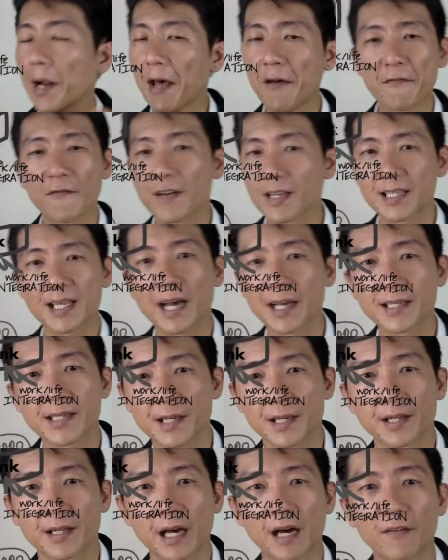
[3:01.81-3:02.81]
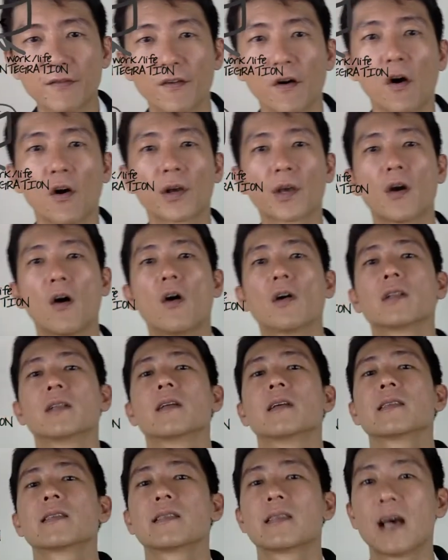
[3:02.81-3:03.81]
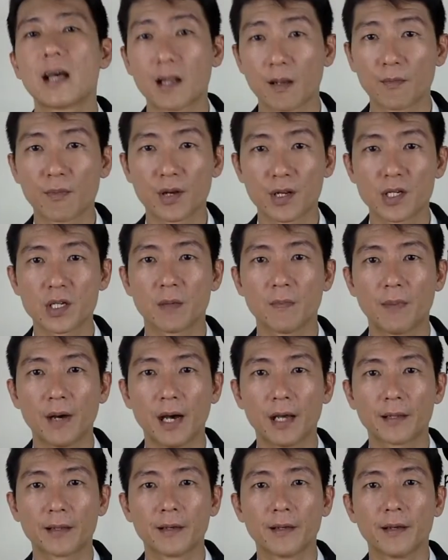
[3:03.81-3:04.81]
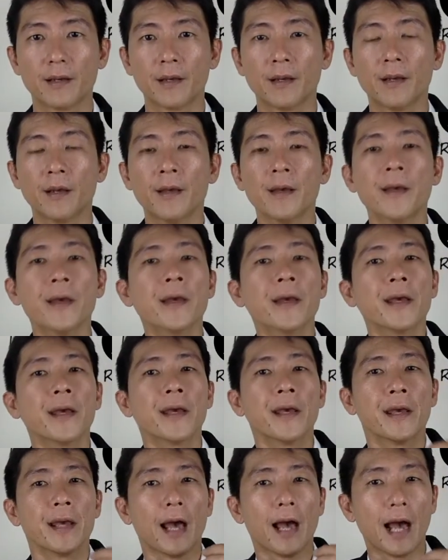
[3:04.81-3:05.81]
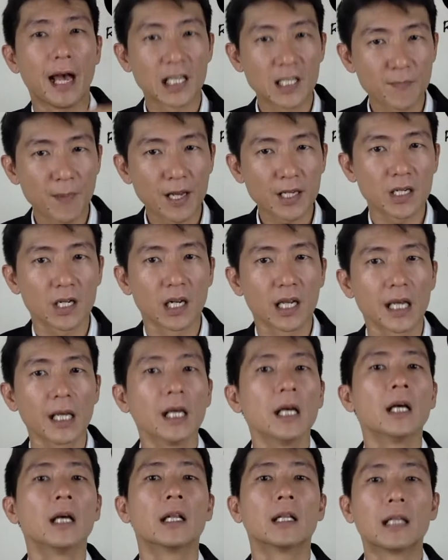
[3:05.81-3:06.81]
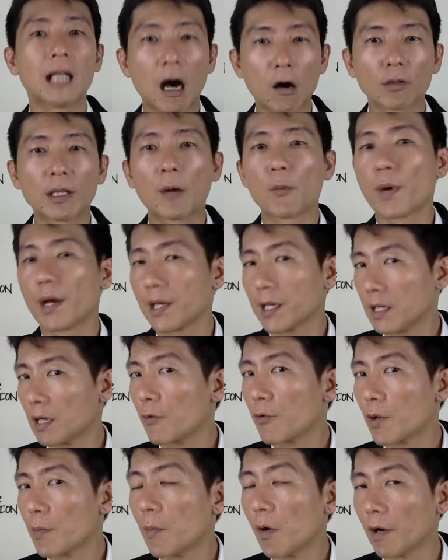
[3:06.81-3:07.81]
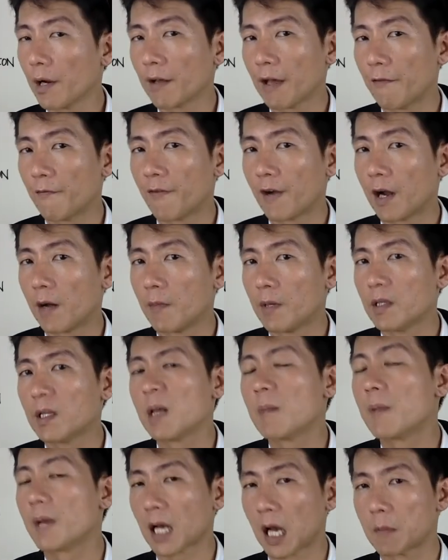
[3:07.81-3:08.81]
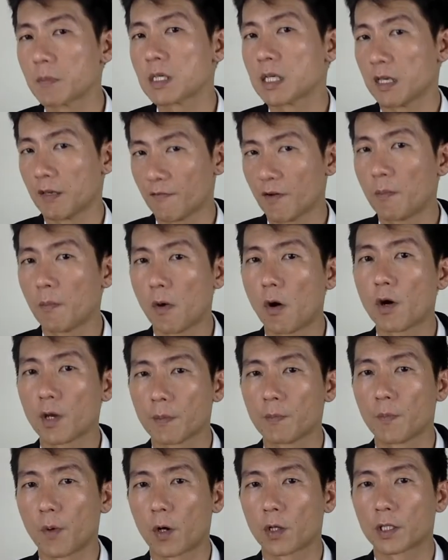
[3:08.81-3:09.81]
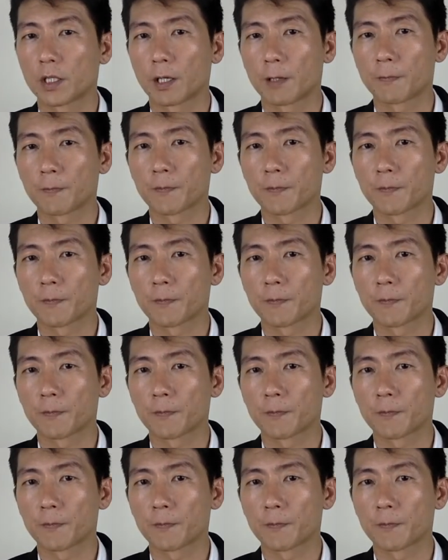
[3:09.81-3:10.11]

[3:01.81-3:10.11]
emphasize enough on the celebration part. Especially now that we're in a remote environment, it becomes even more important.